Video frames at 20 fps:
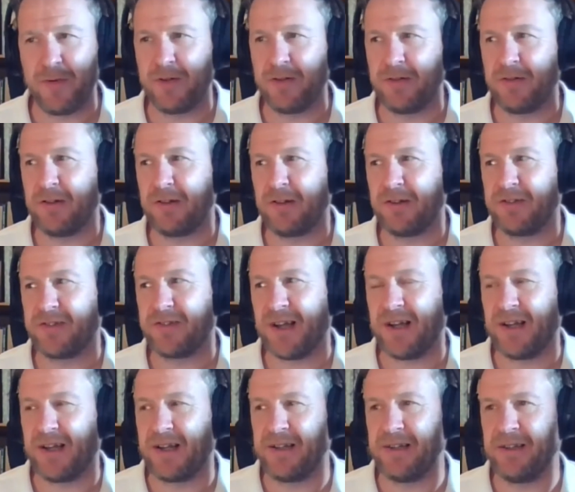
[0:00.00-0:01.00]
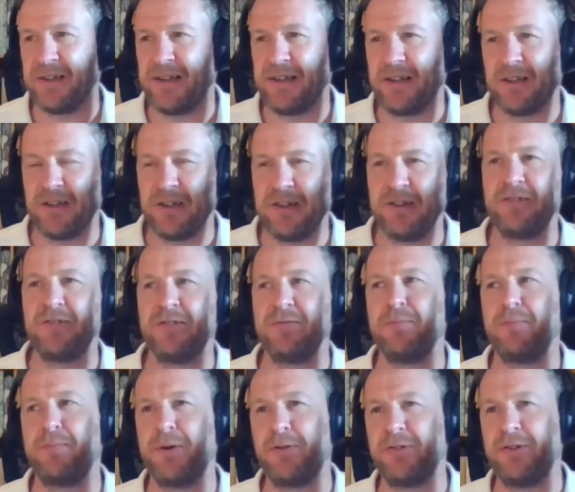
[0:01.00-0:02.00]
and settling in England
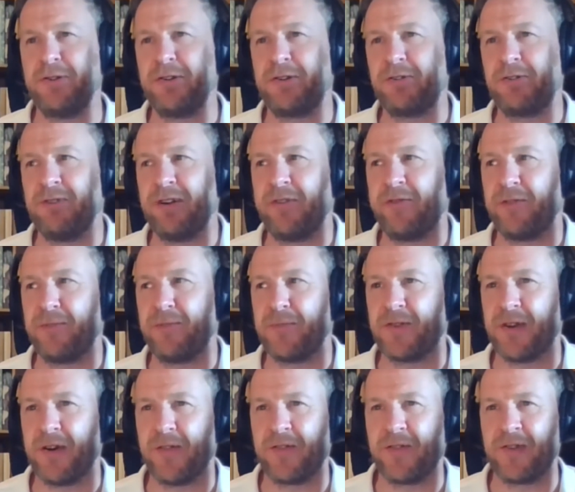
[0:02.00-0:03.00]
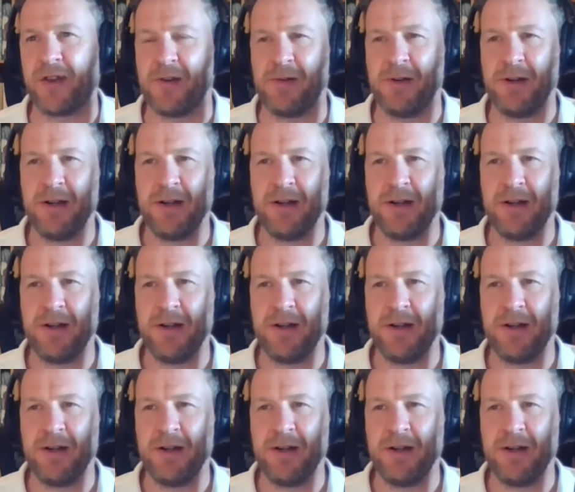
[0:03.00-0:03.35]
and building a career for themselves. So